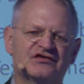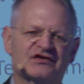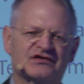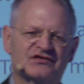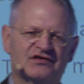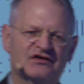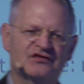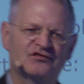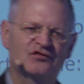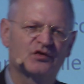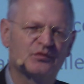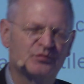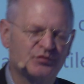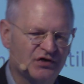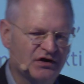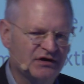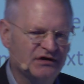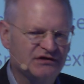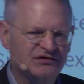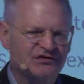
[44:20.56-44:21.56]
successful
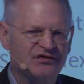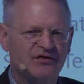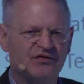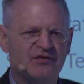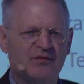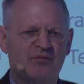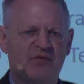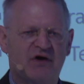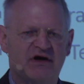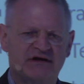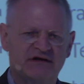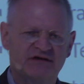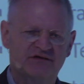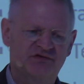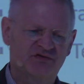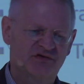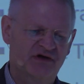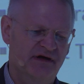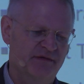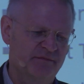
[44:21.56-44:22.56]
products on the market
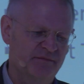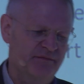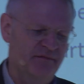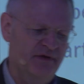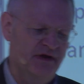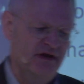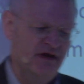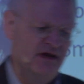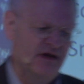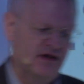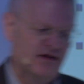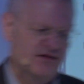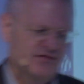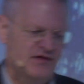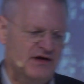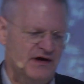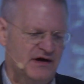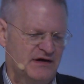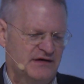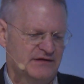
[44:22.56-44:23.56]
to come
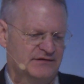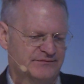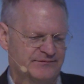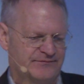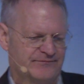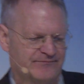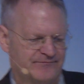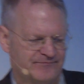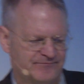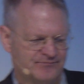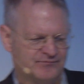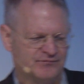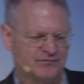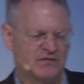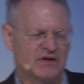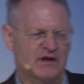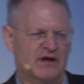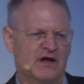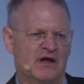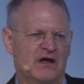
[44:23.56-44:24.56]
there.
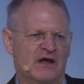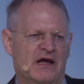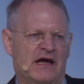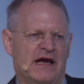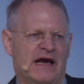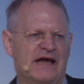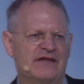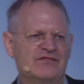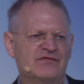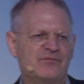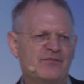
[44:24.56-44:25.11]
And